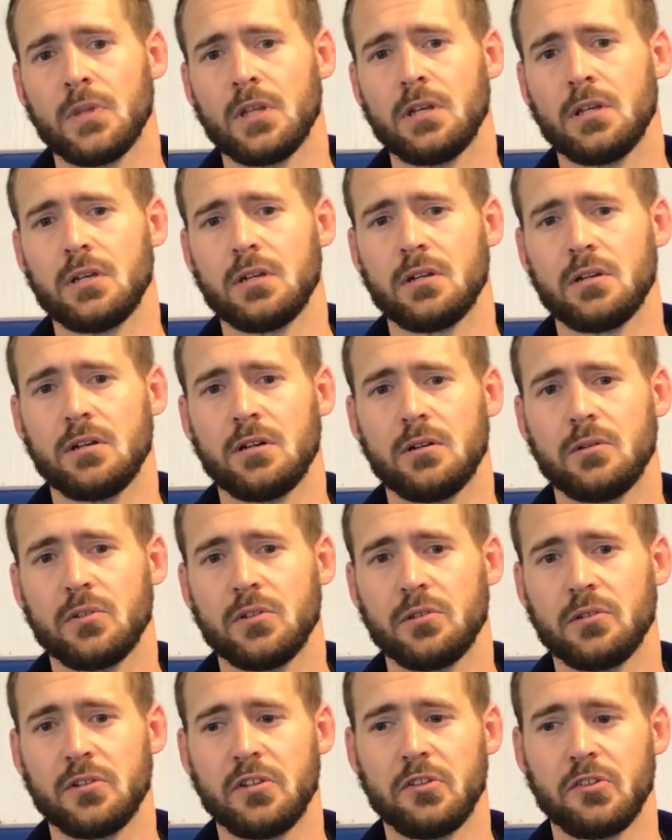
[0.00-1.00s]
And
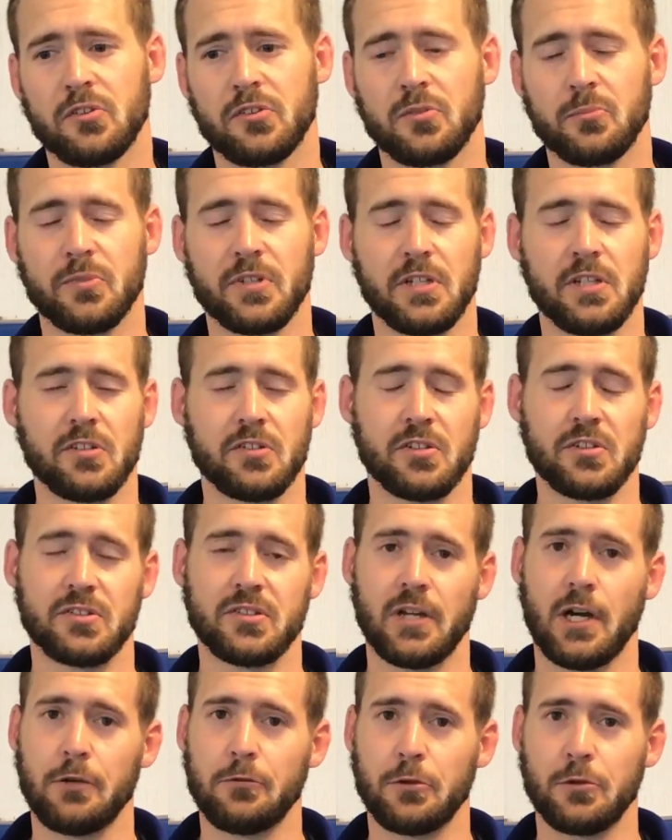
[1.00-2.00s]
you know, these are some things.
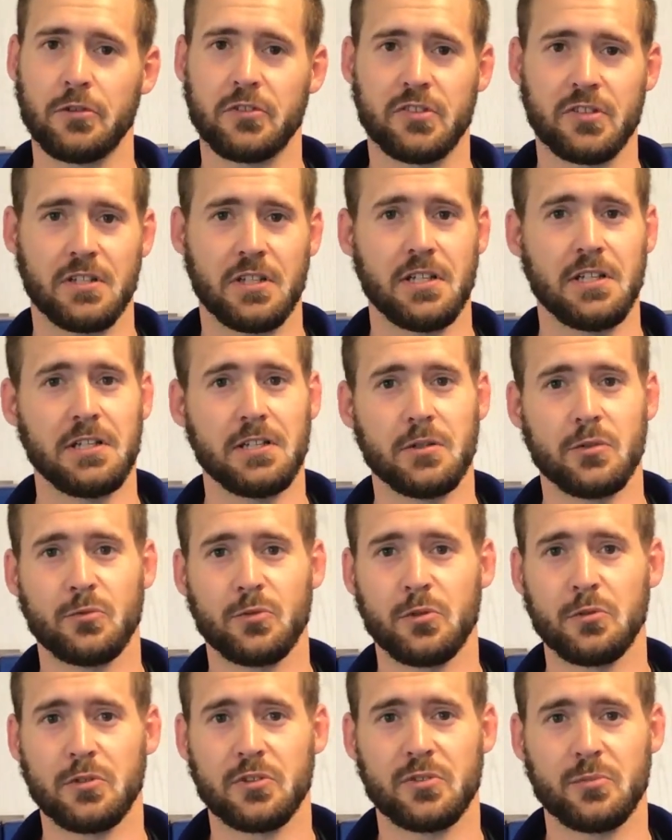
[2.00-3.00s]
Gustavo is the king
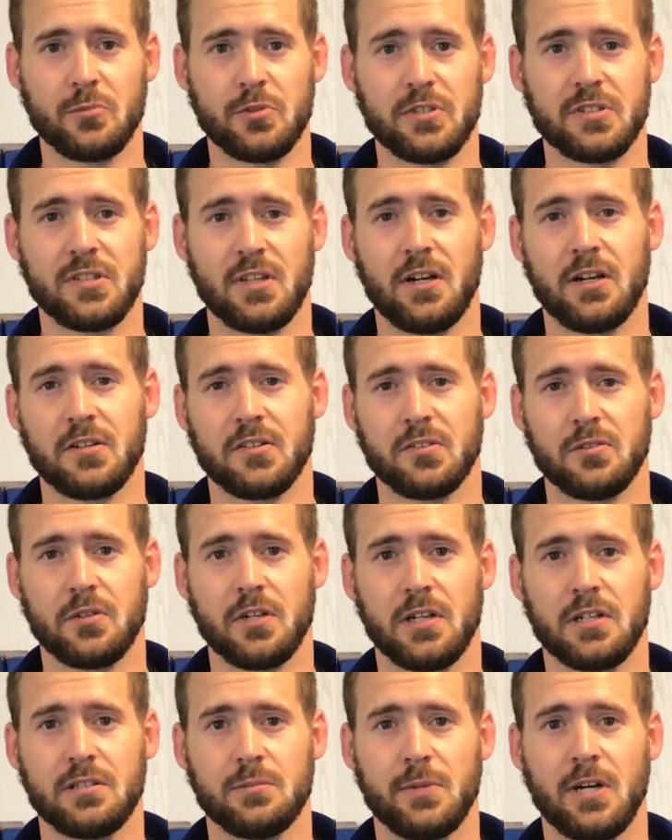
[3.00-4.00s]
of doing some wrist locks.
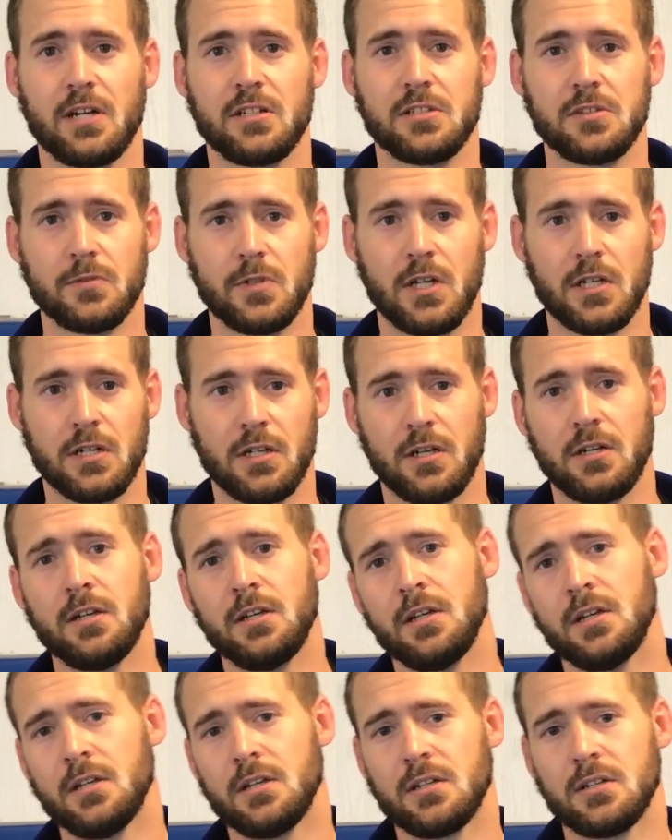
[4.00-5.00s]
Okay, the Mount Chivaka.
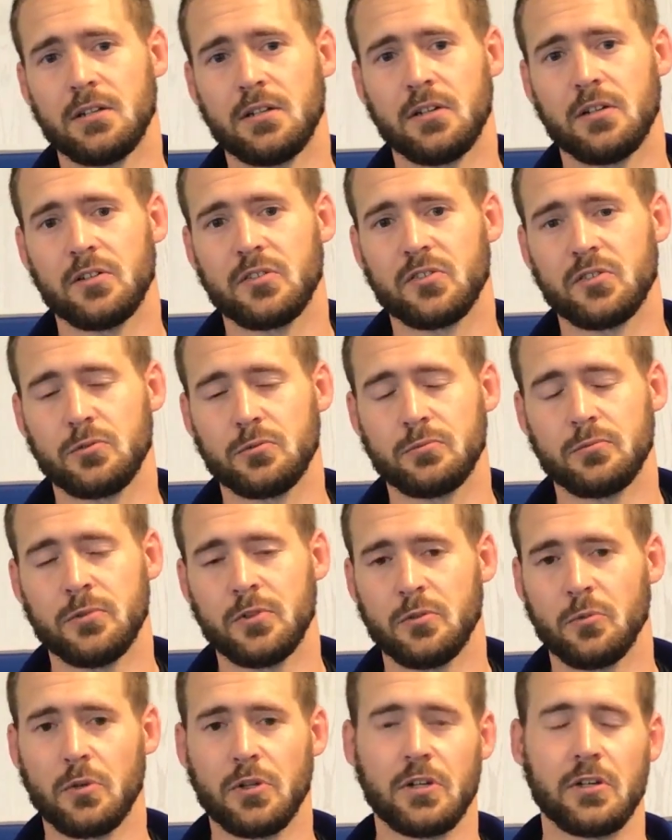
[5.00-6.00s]
So
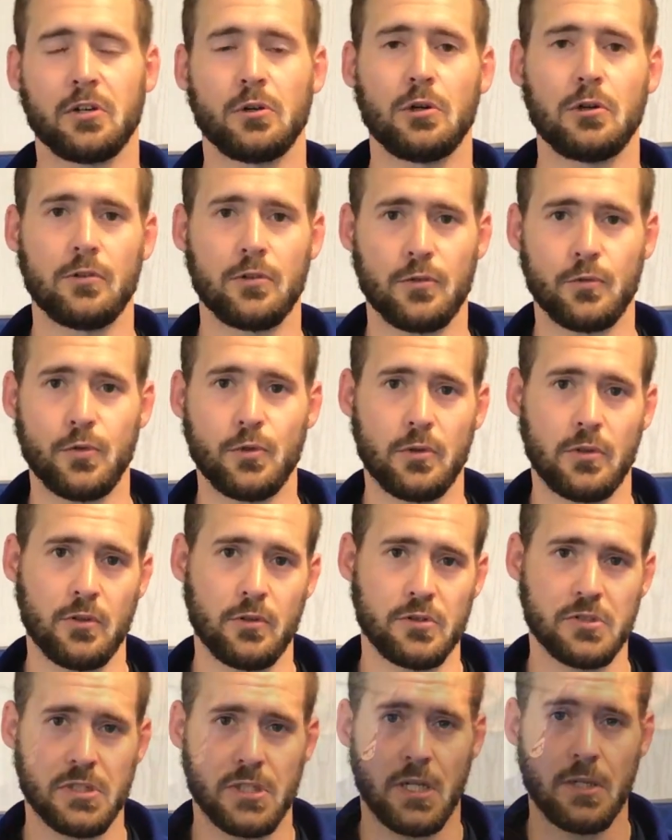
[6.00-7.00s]
we're going to go over a few of
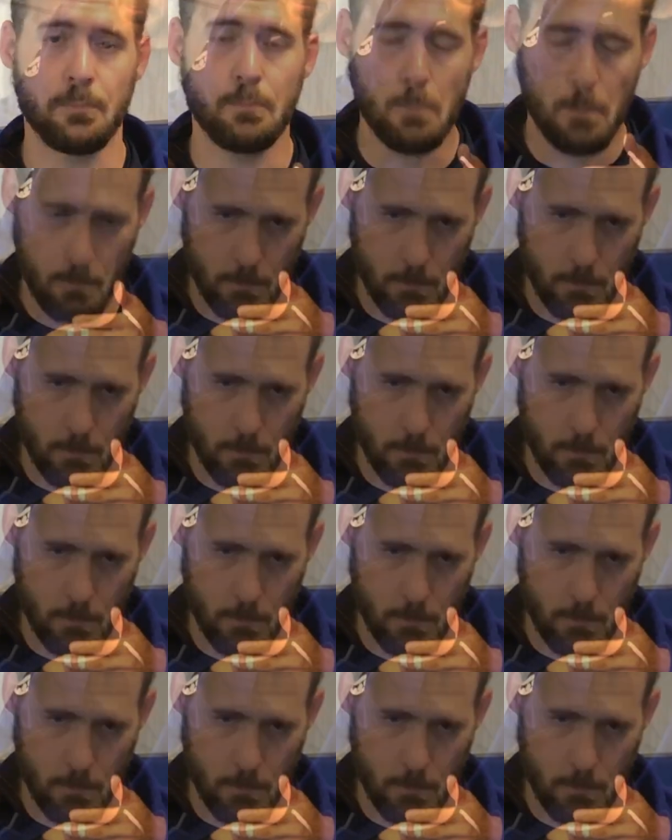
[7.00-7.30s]
those today.